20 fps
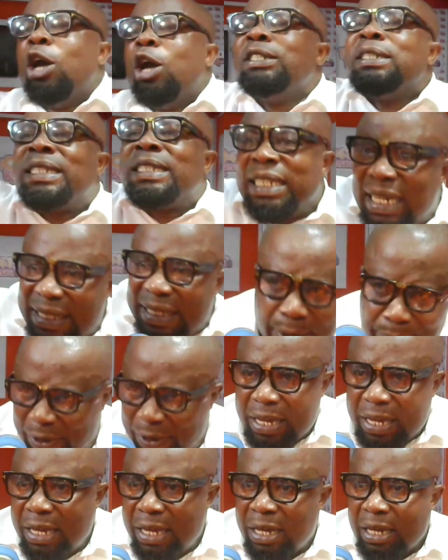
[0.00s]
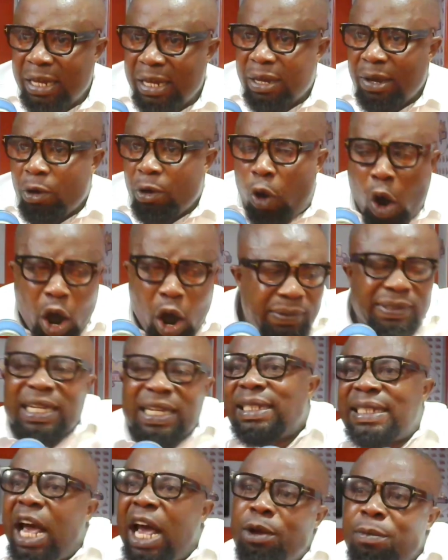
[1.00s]
on show me. Ko ni
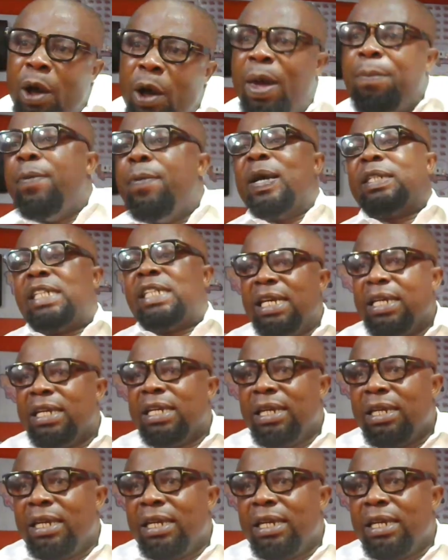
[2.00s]
se sanu mo we dey see.